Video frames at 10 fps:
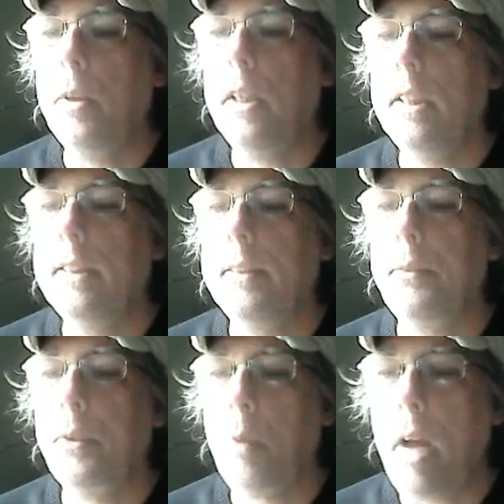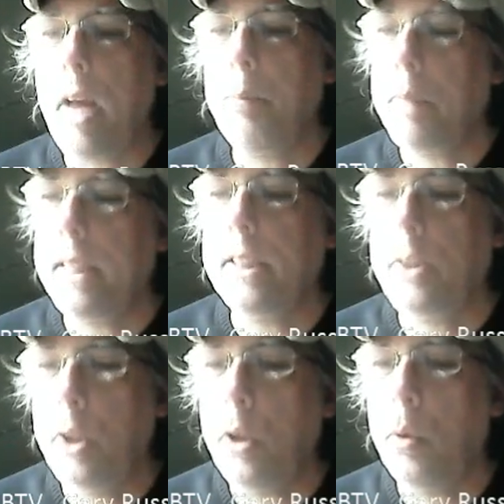could subscribe, please
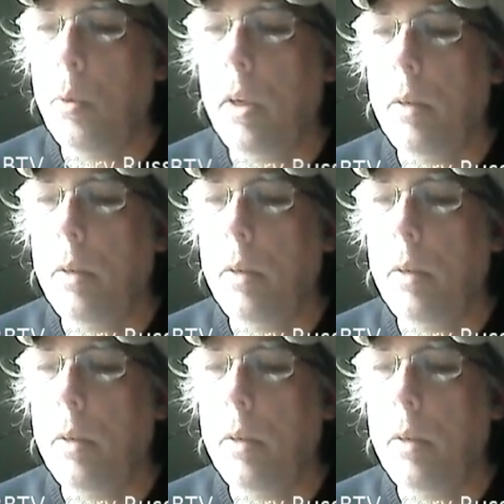do.